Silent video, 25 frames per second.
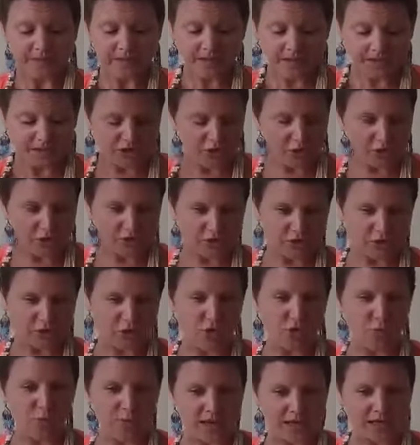There's
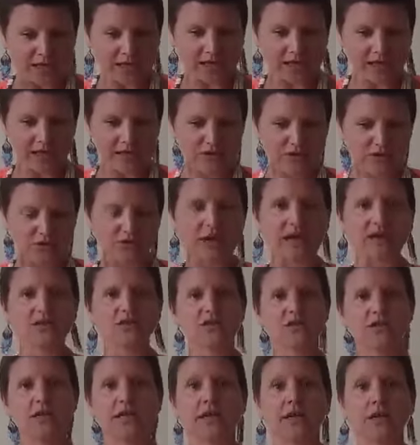so many
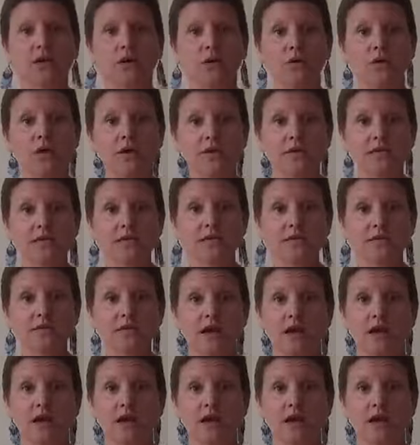directions I can go on this.